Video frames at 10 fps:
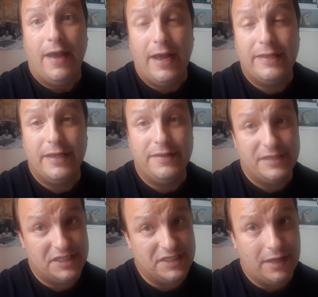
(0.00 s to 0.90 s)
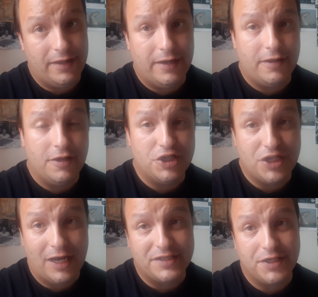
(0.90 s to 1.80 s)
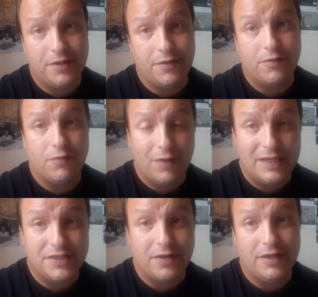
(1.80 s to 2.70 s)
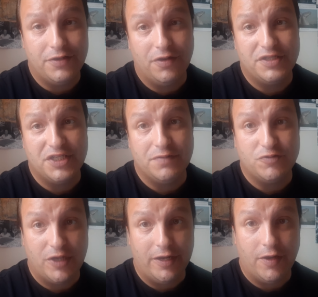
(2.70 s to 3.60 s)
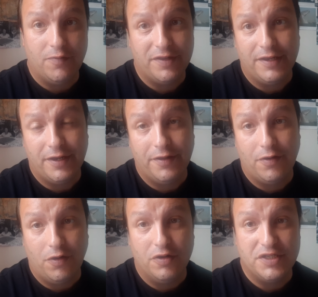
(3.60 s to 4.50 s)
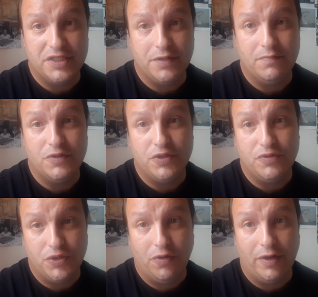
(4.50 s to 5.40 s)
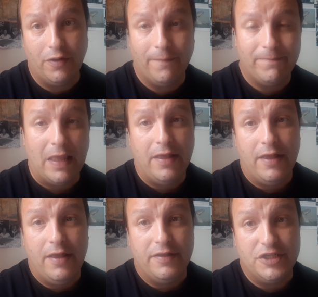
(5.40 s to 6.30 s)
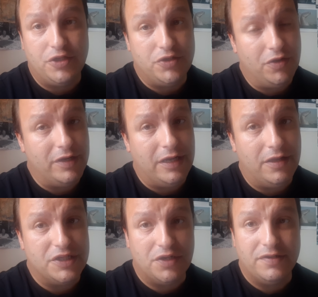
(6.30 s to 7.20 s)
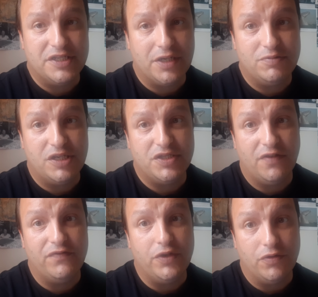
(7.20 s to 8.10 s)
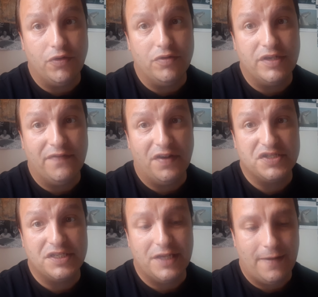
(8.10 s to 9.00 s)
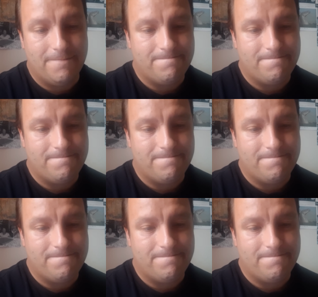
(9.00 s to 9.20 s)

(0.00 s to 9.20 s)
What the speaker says: Hi there, this is Alan English, actor, writer and autism trainer with another autism tutorial. This tutorial is on the subject of neurodiversity.